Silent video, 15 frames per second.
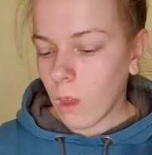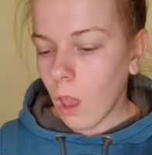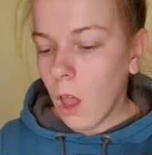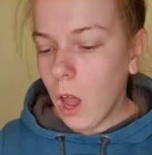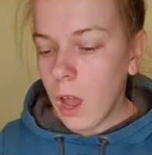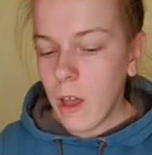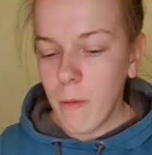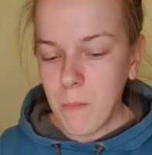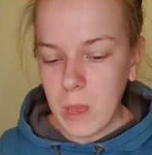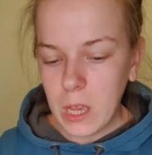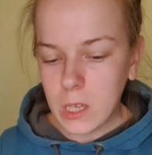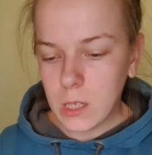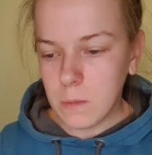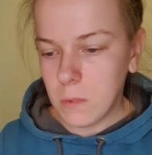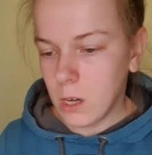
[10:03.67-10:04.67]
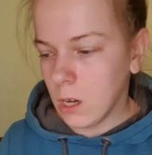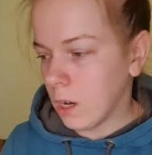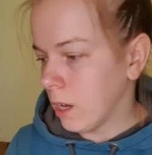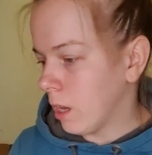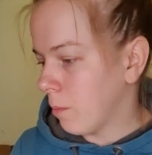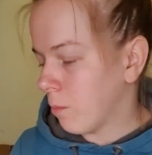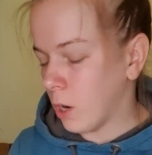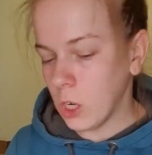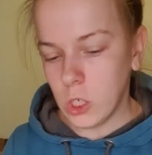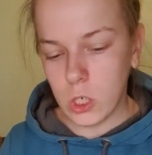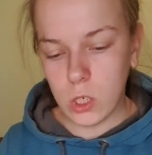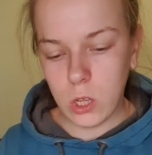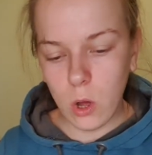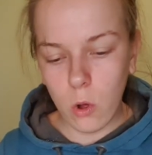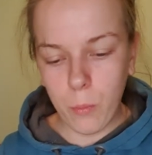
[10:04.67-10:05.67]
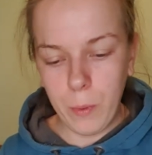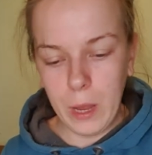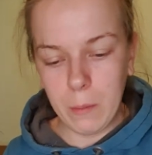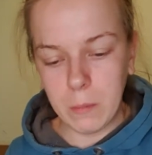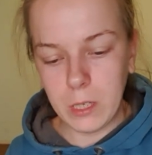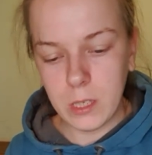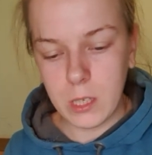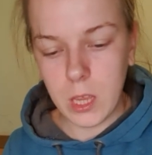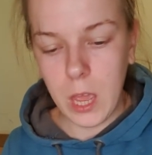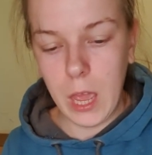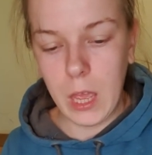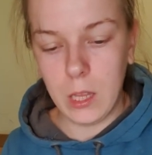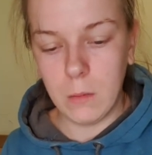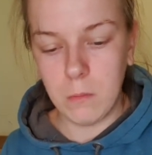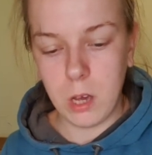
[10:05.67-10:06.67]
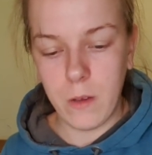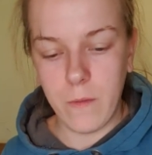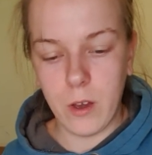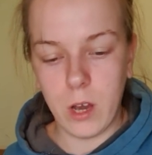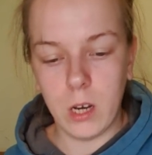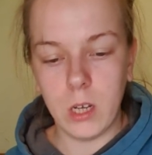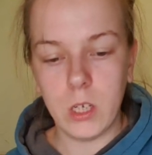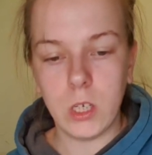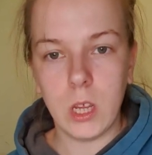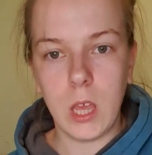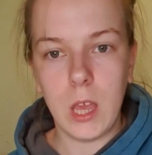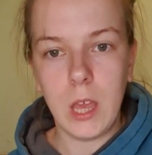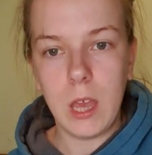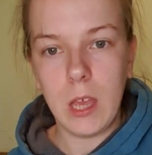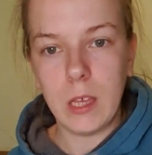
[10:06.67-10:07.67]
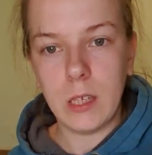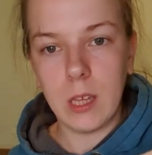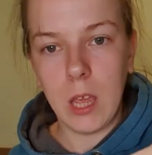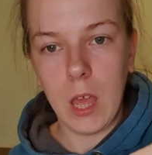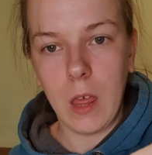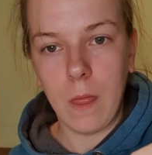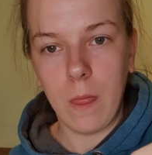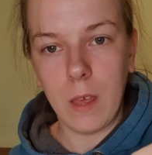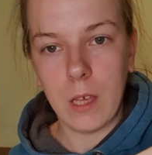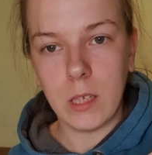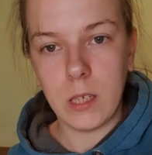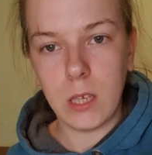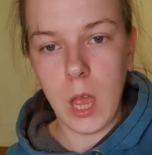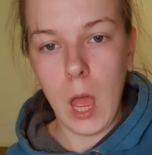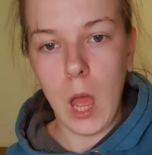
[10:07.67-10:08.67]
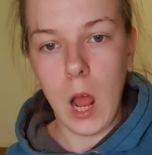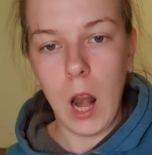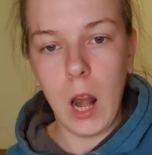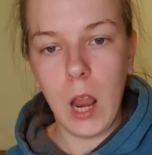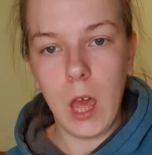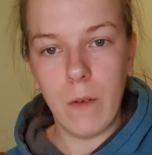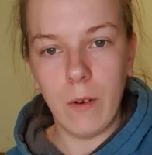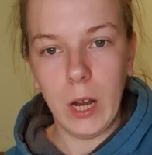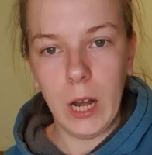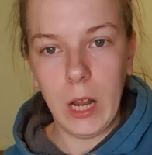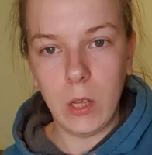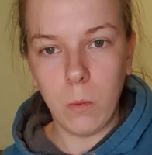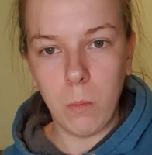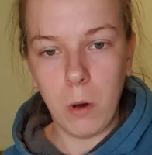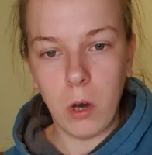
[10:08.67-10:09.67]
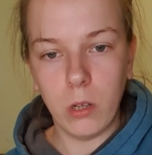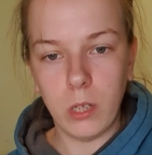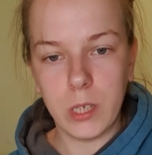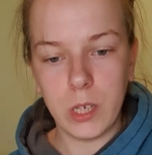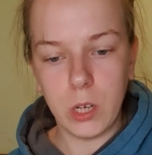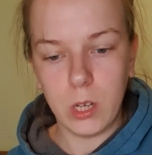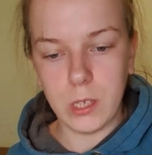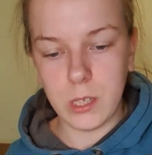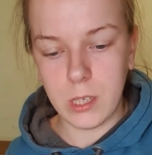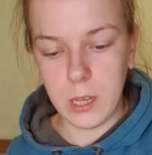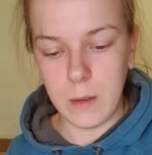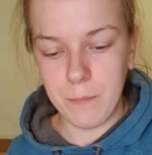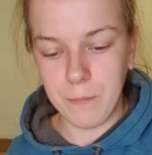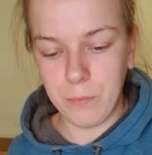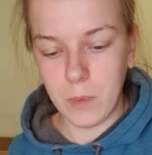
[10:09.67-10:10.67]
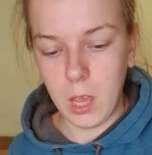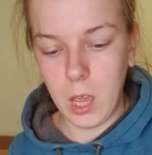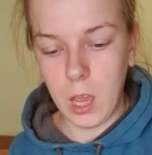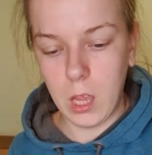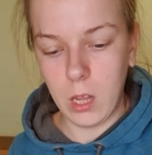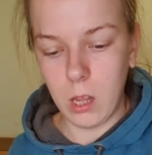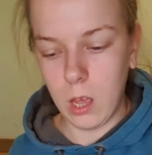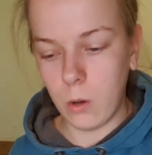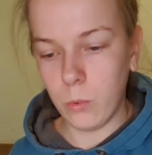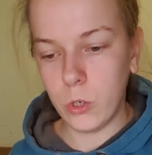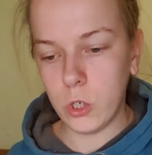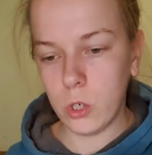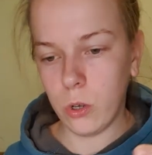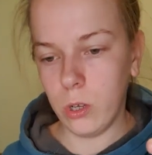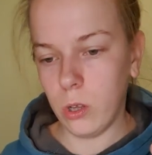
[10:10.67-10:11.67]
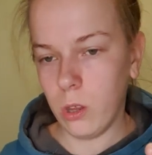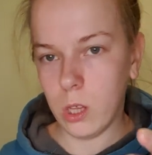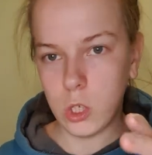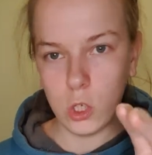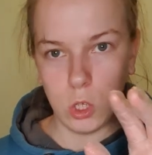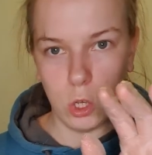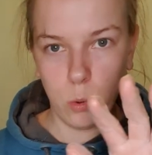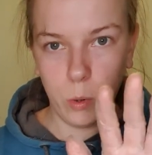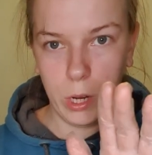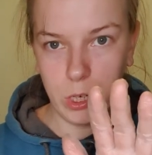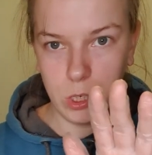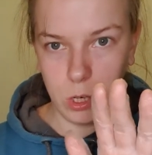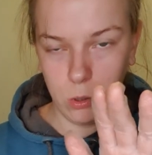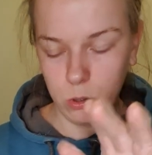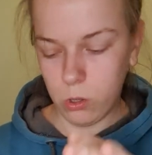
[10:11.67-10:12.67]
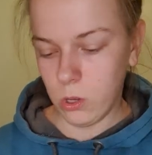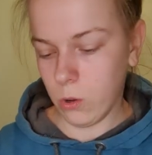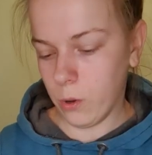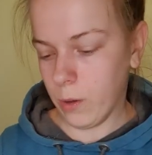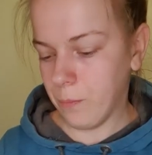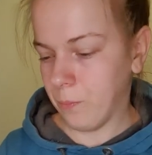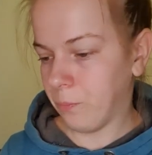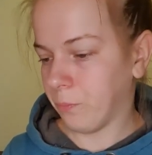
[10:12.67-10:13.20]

I have mixed my precious gold pigment and my varnish. It is in this lovely little pot, as you can see, and I will show you there's two ways how to do it.